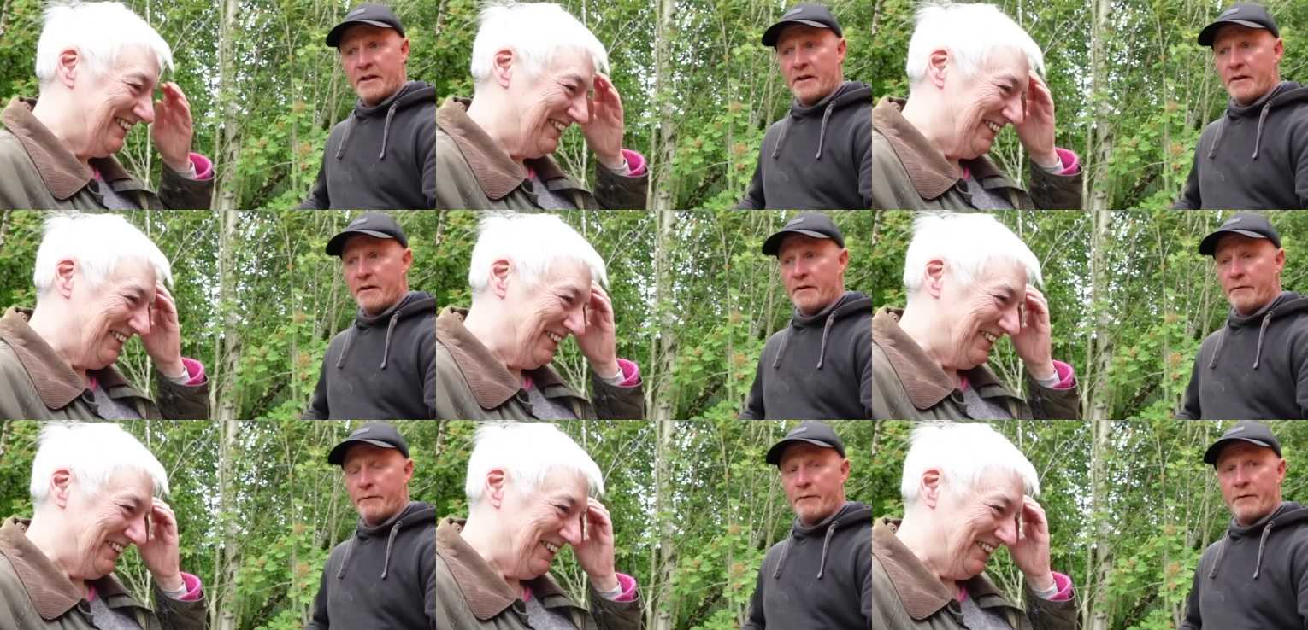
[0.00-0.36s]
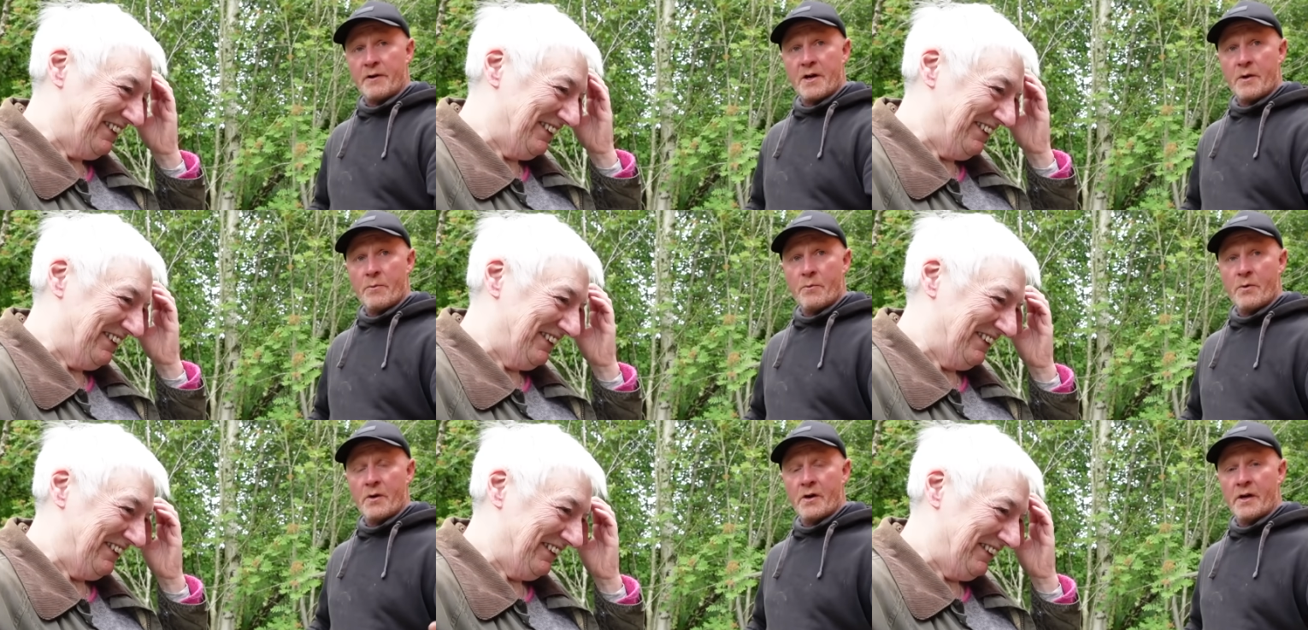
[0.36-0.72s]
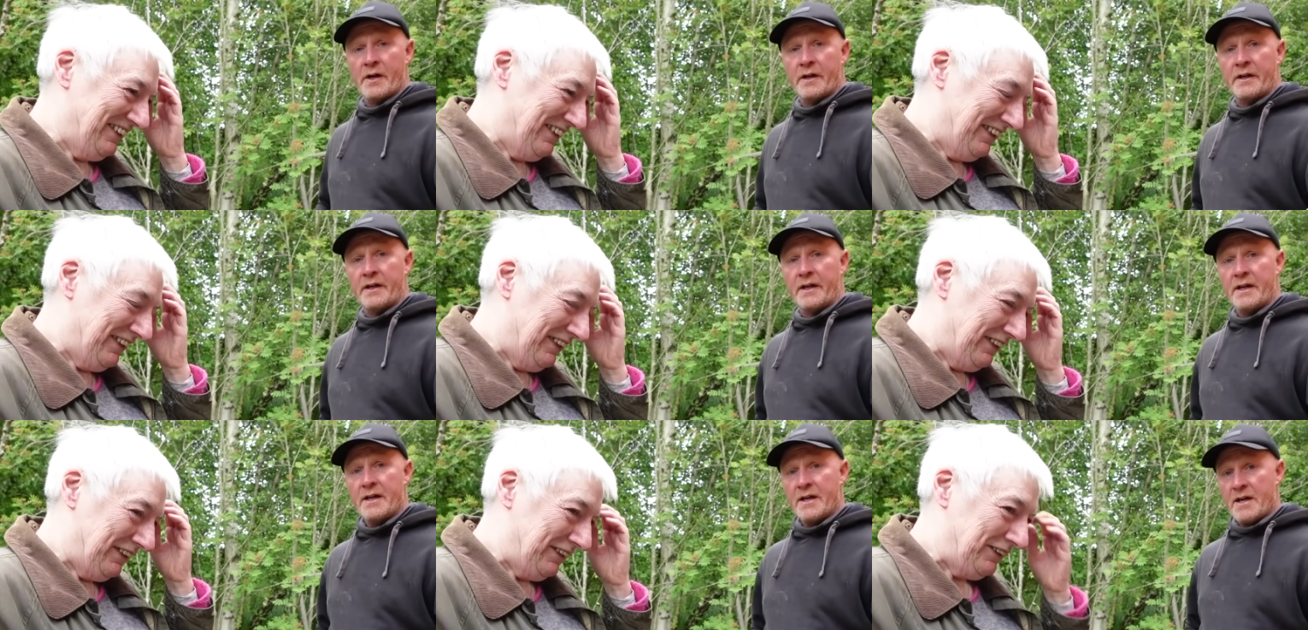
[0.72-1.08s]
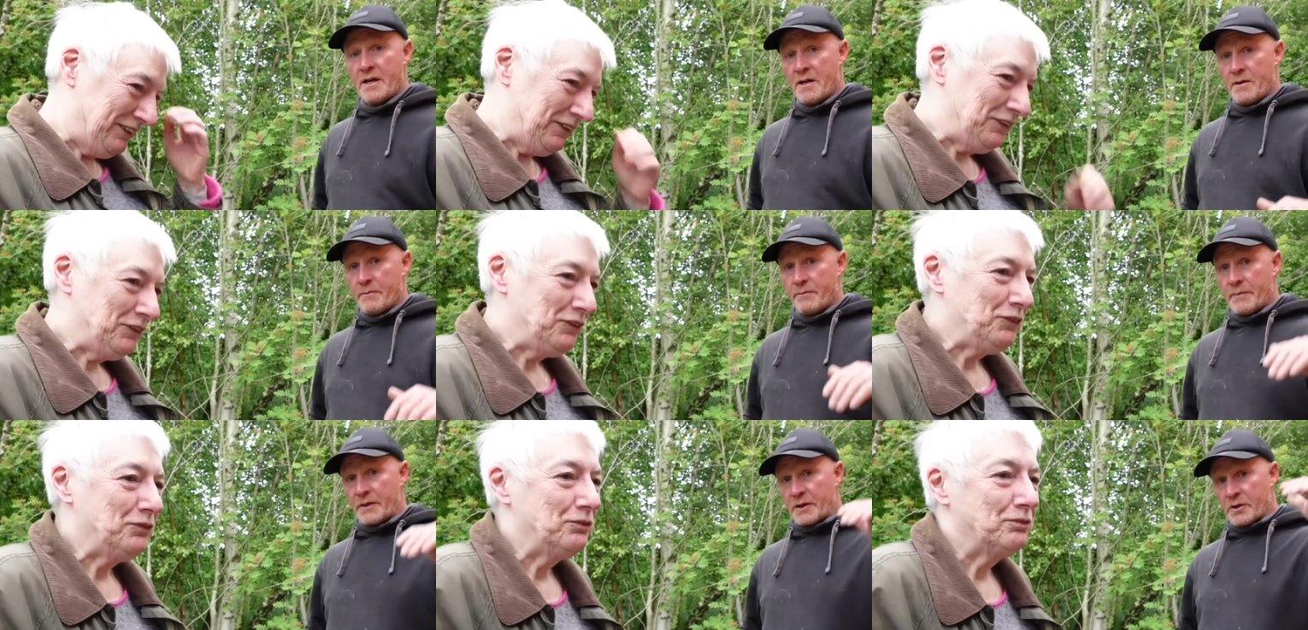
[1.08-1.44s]
Speaker 1: and the framework.
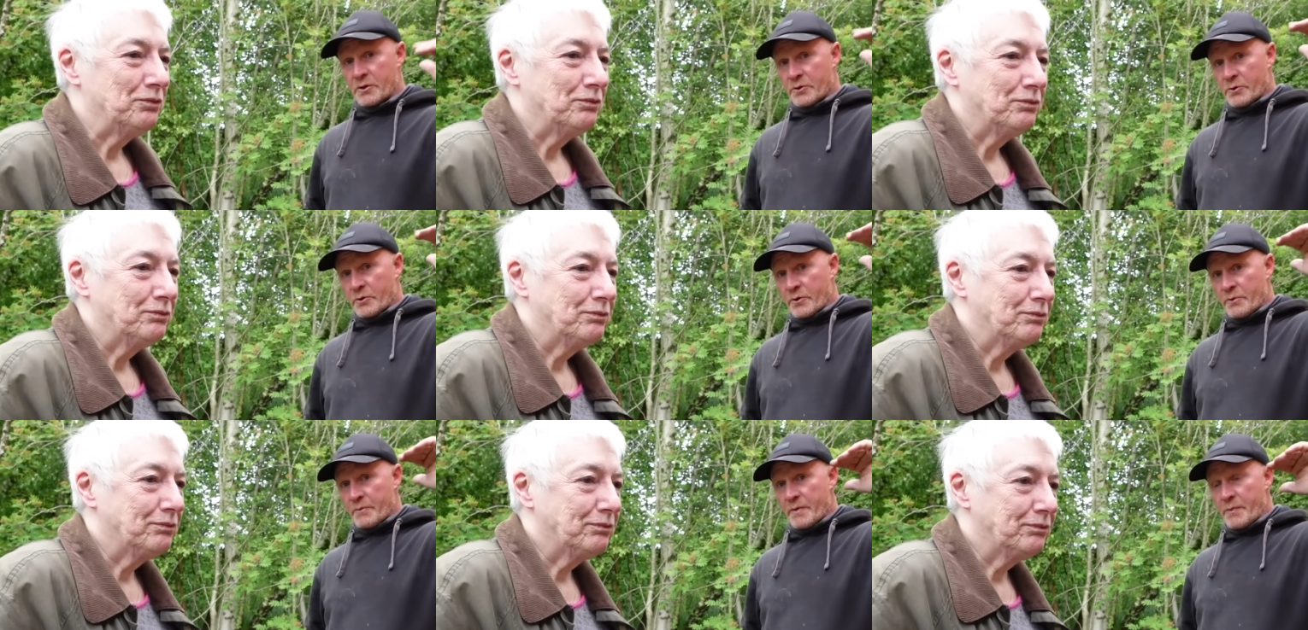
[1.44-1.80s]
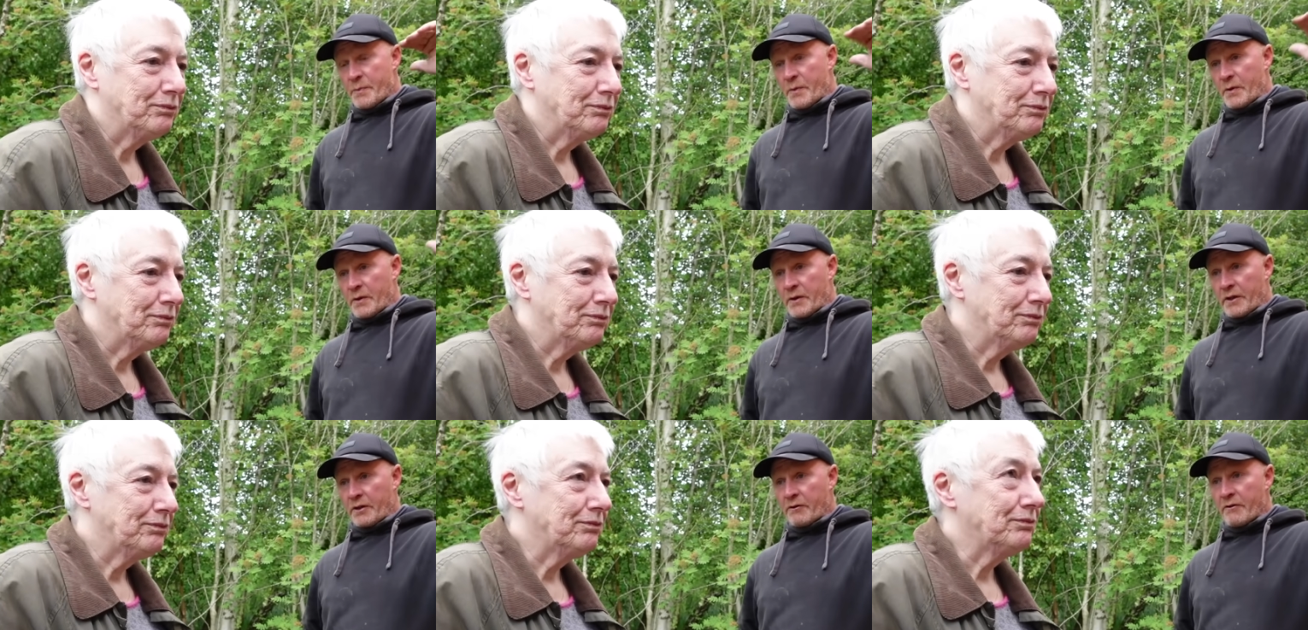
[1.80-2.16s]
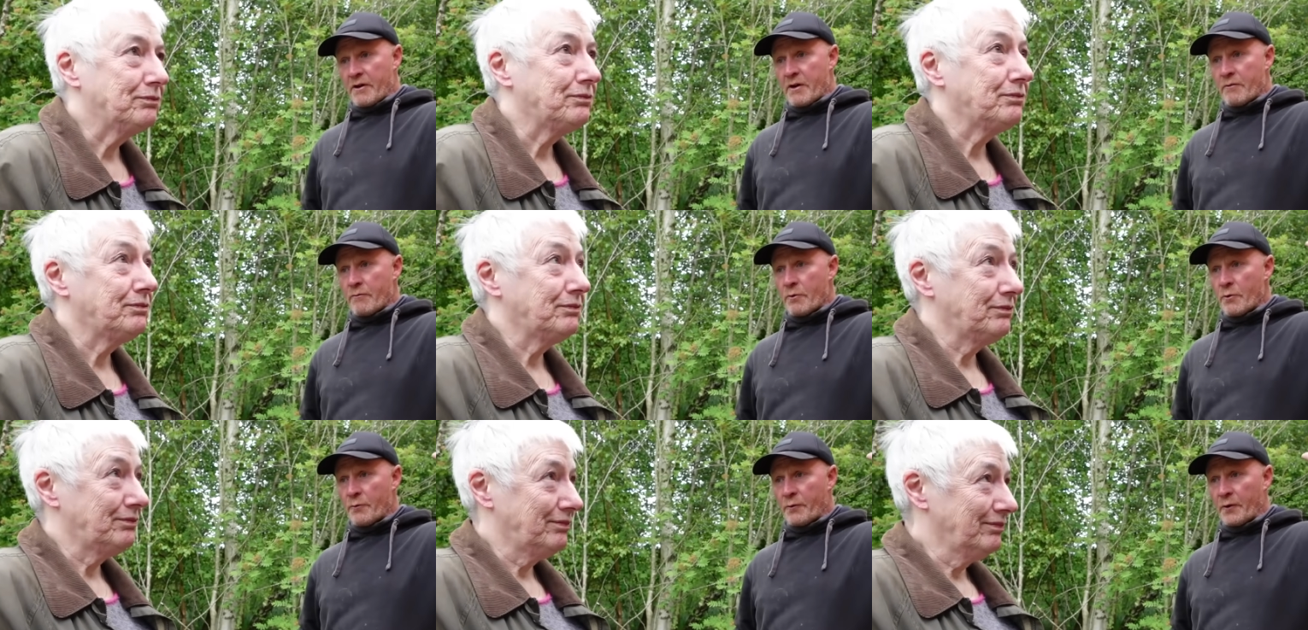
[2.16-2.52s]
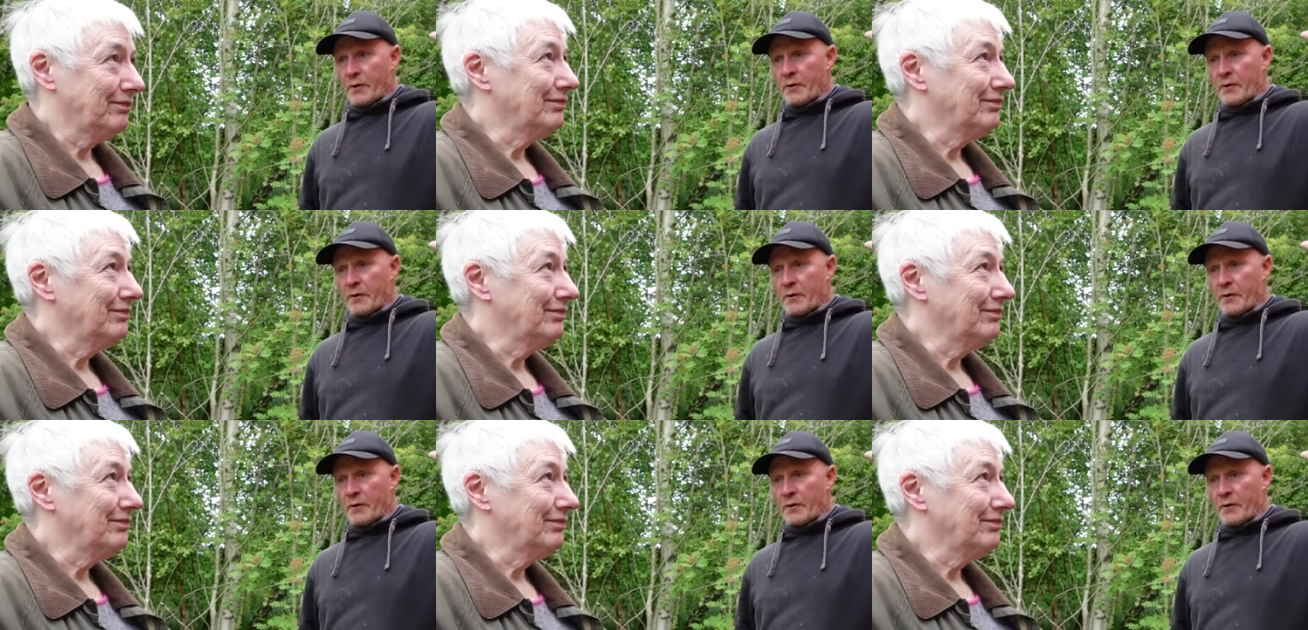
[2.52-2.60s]
Because we're going to be putting a green roof